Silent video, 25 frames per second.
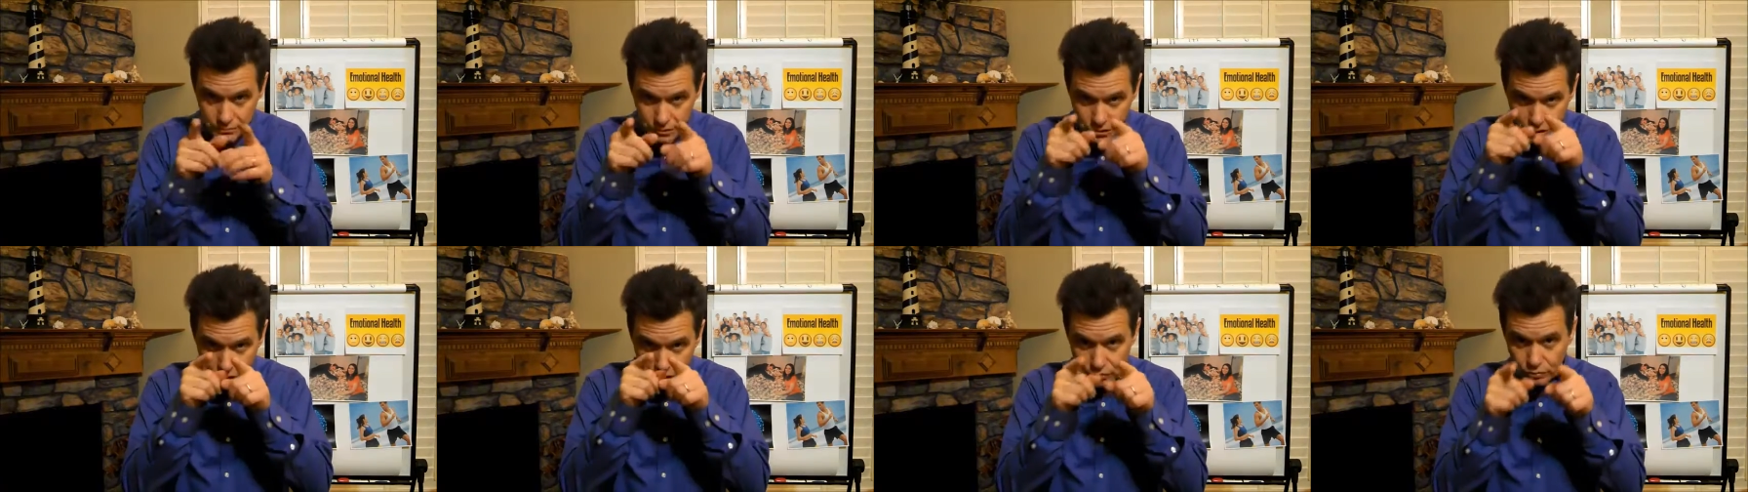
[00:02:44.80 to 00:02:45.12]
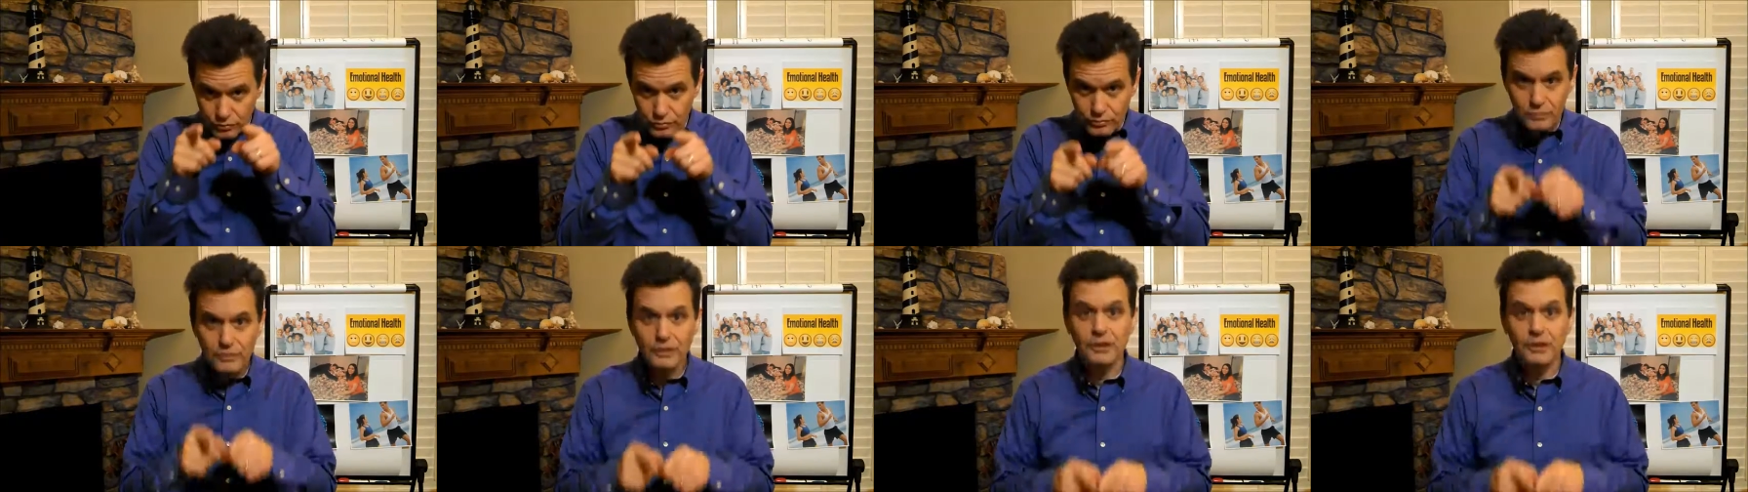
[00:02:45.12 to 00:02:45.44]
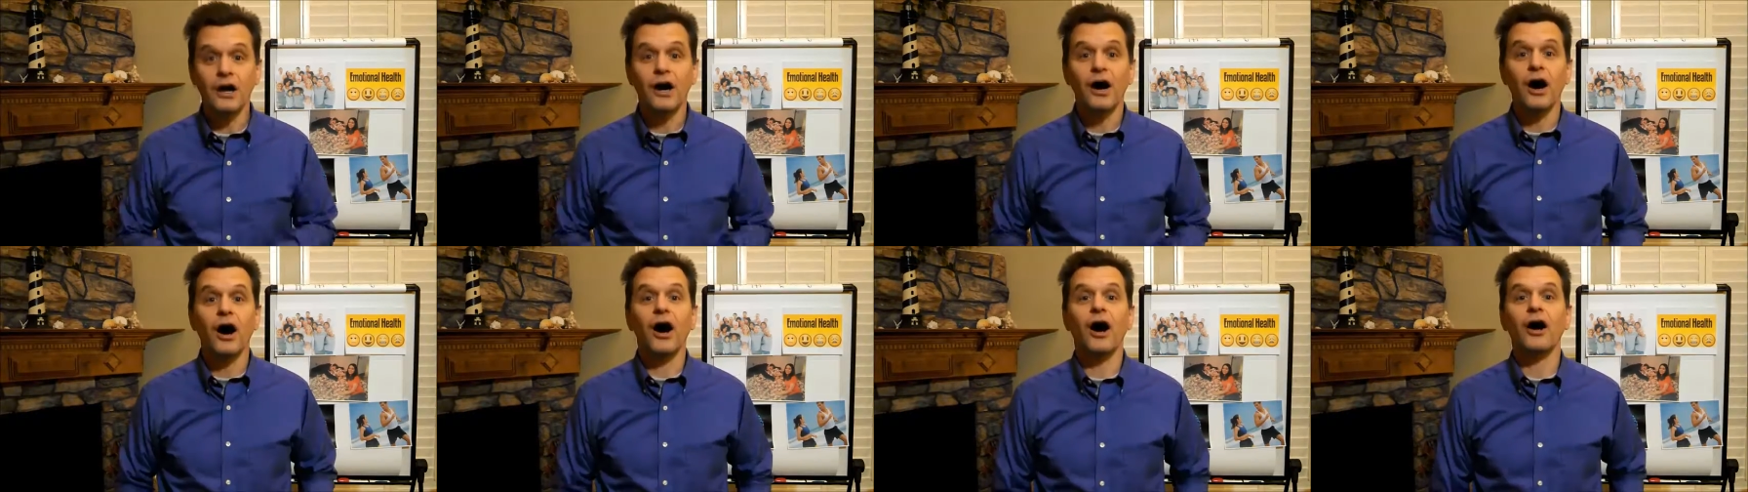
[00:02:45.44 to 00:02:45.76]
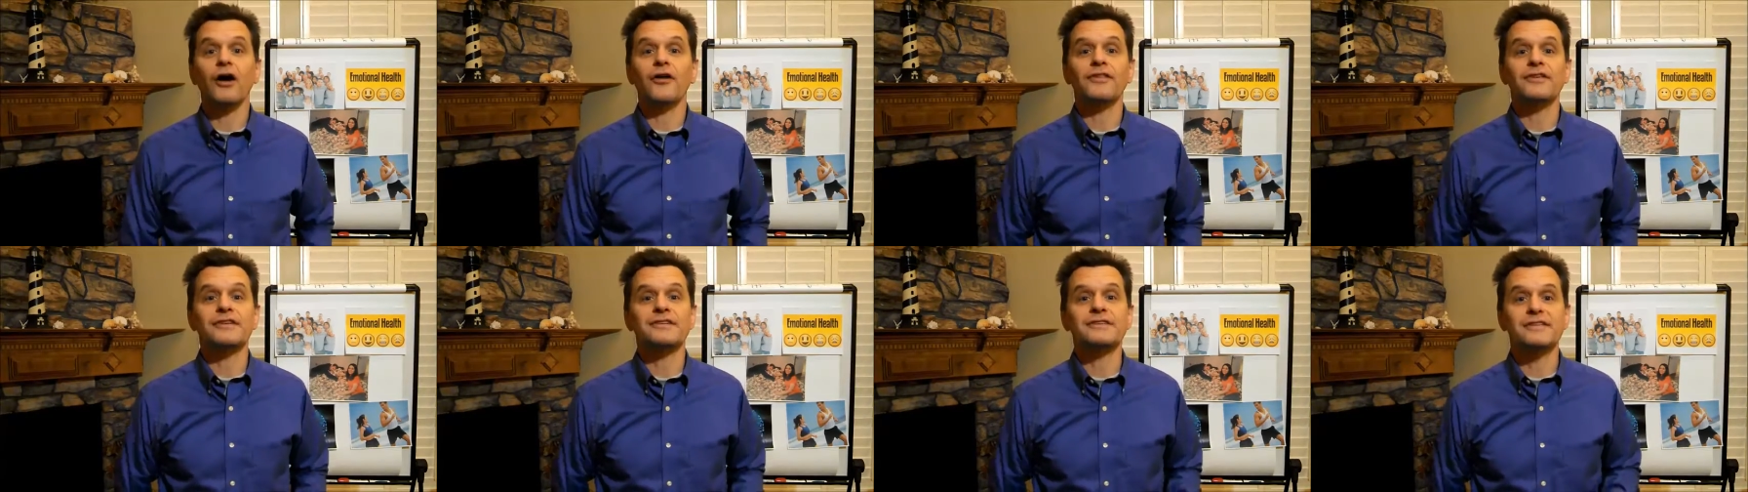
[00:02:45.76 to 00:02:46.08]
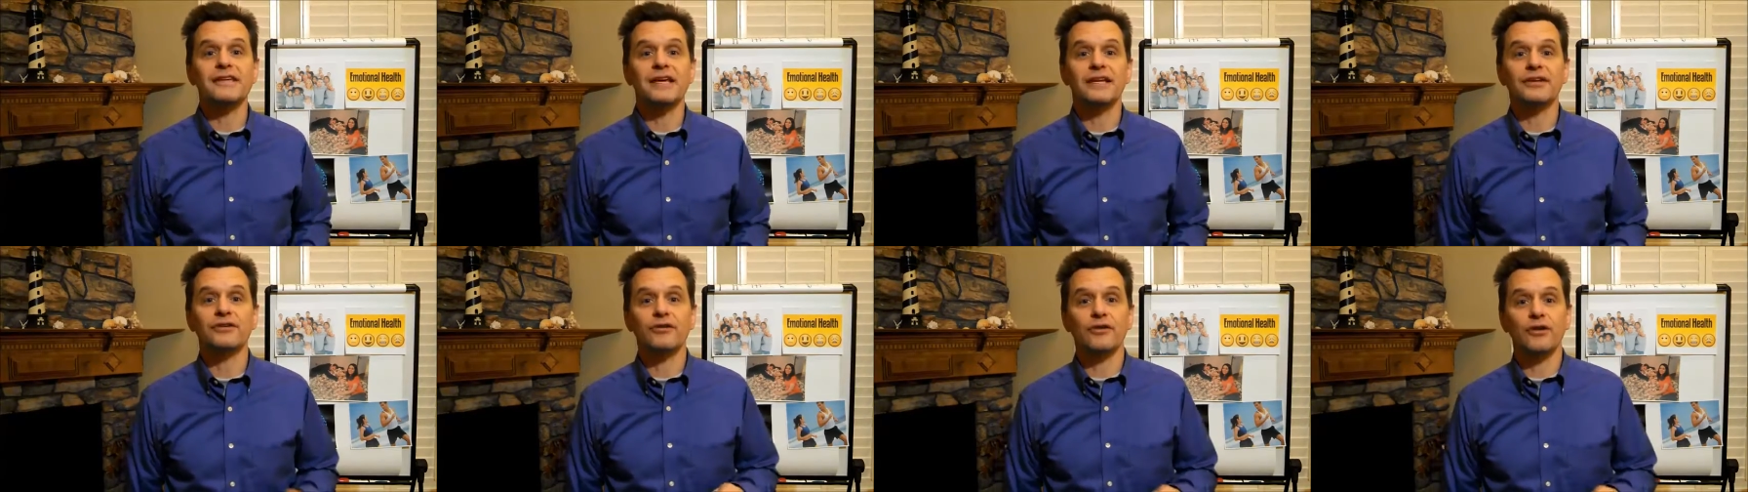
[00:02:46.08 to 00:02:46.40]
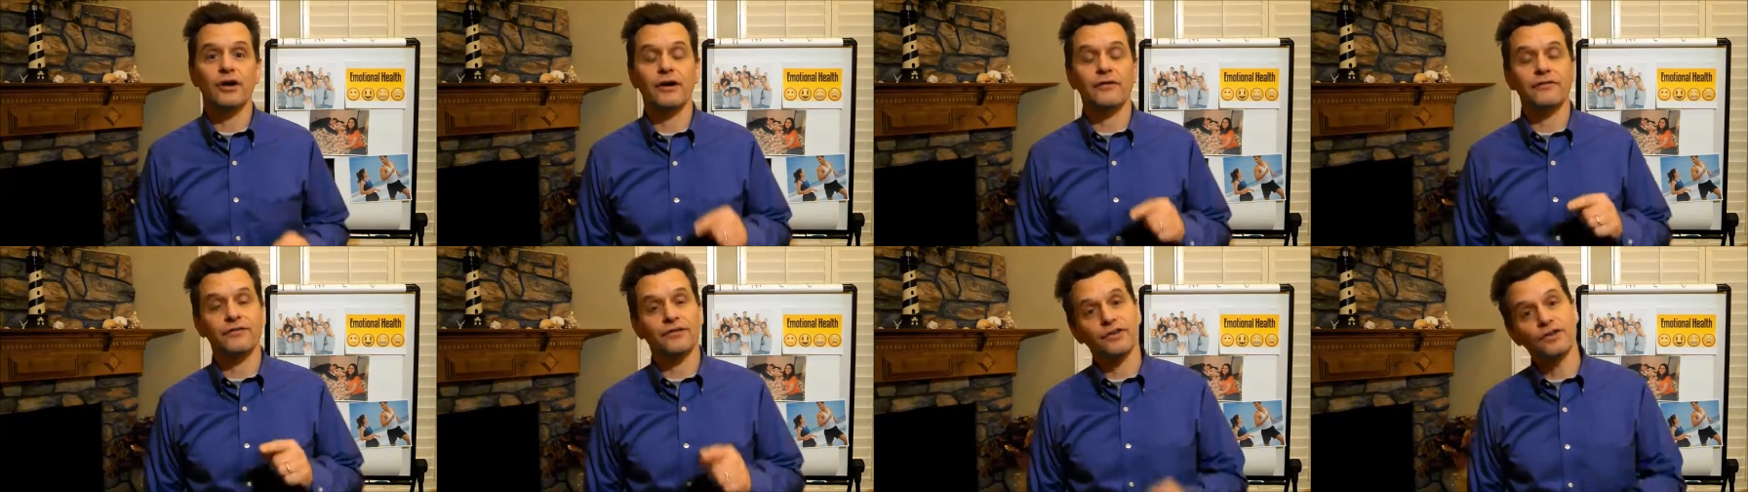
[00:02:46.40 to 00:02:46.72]
you are the center
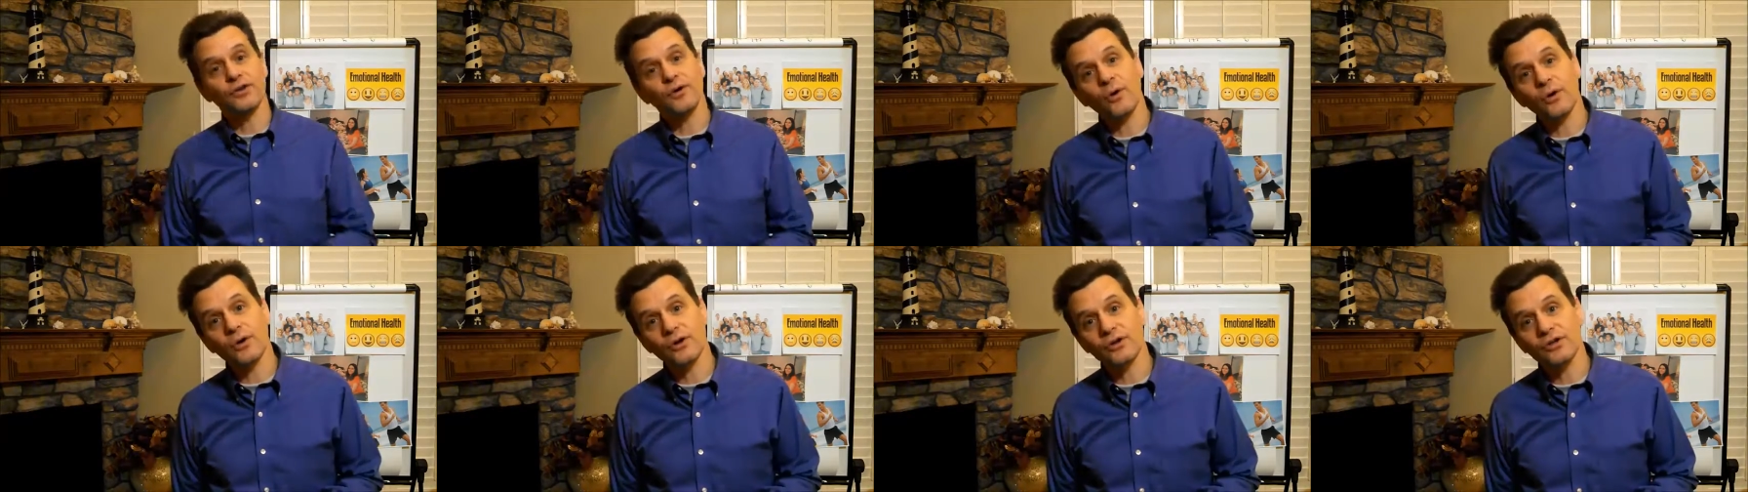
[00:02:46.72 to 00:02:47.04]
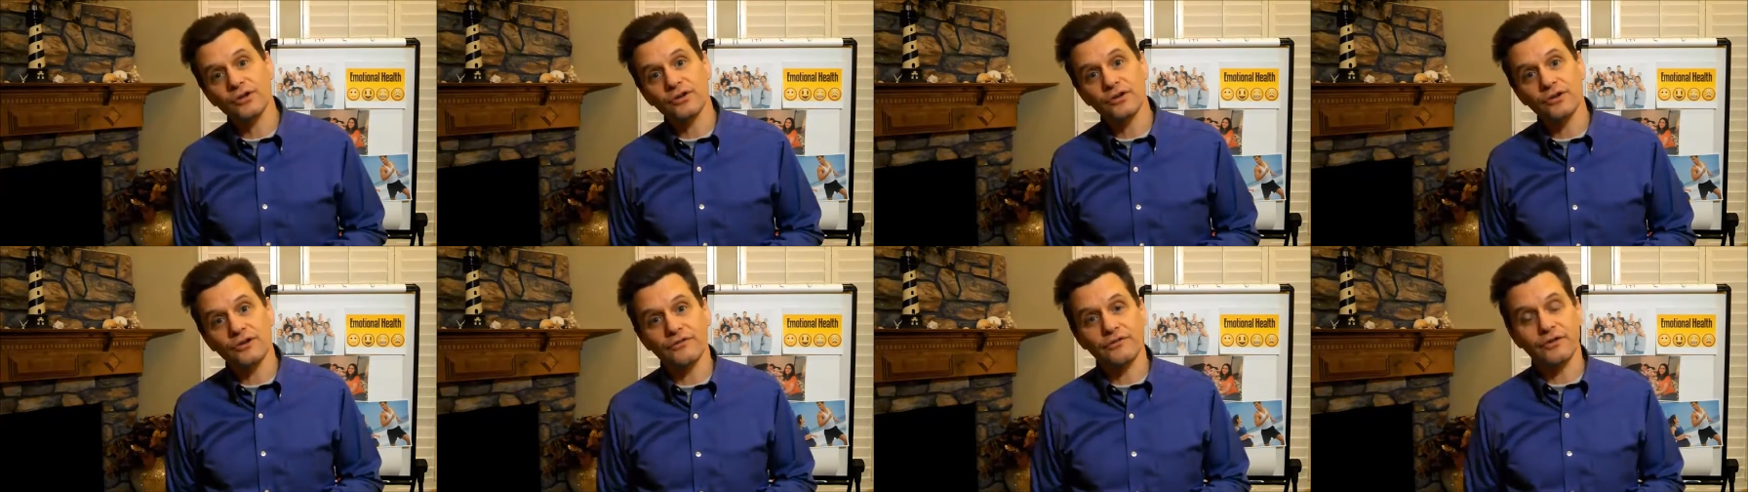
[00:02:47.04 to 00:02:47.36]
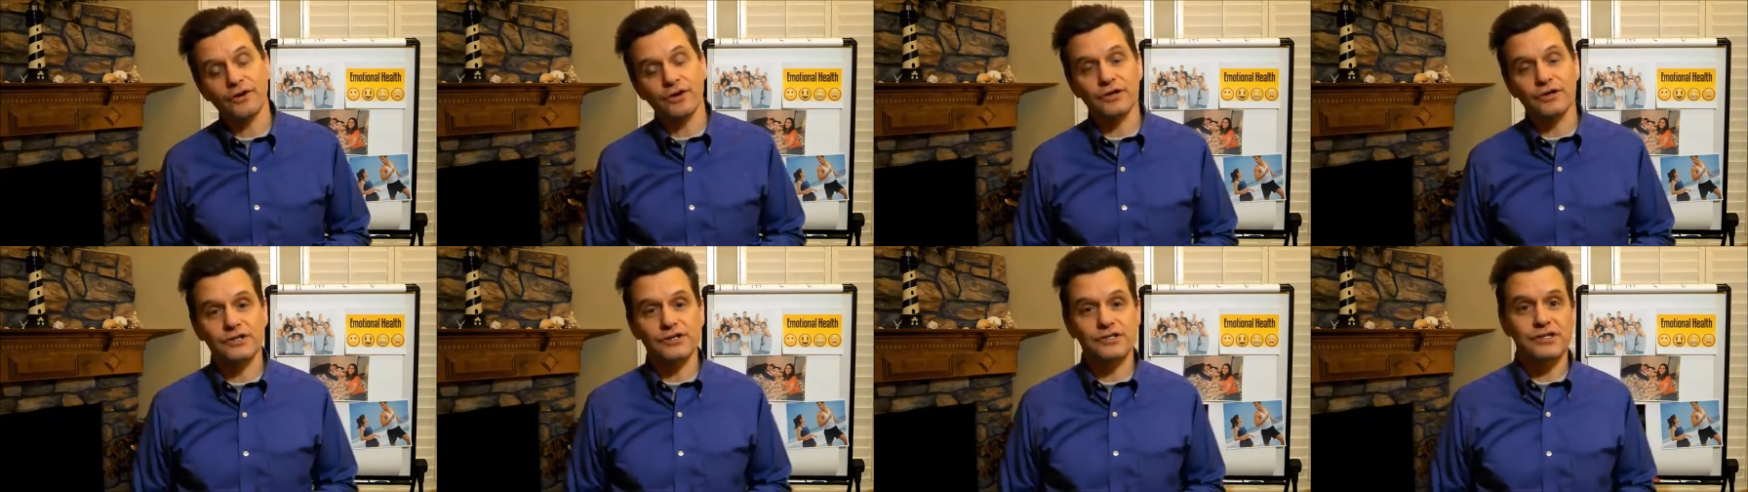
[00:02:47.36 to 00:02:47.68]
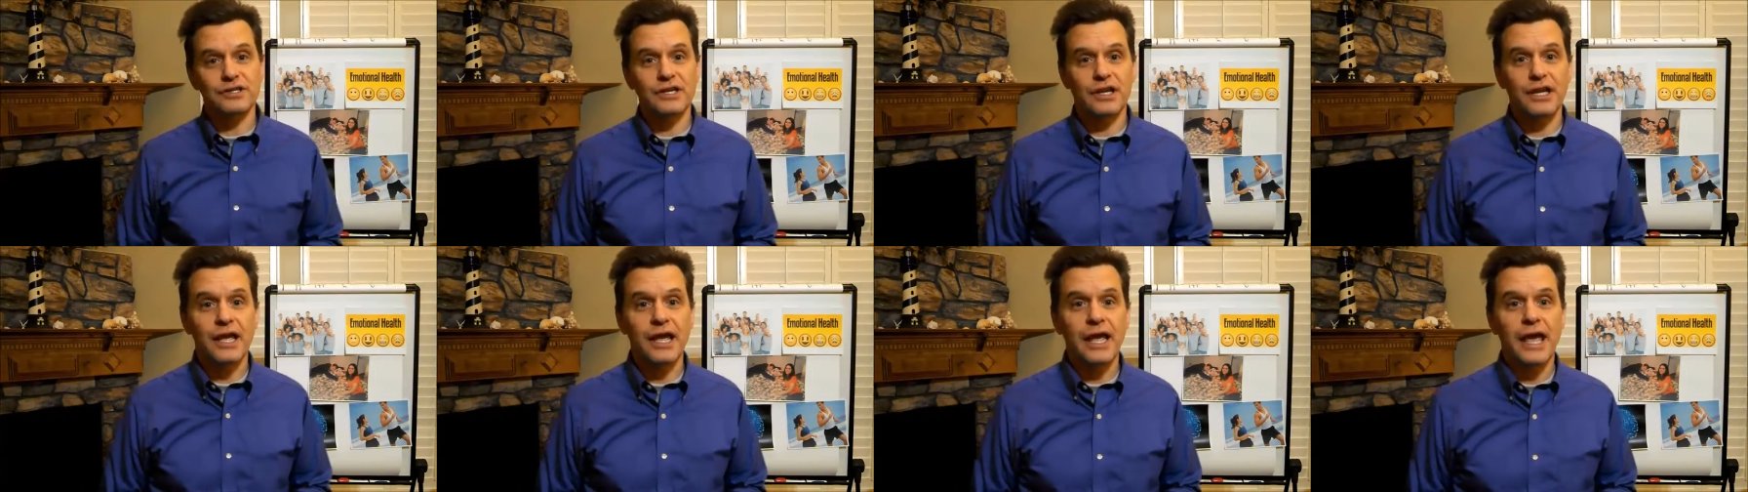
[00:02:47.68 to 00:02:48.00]
of your universe.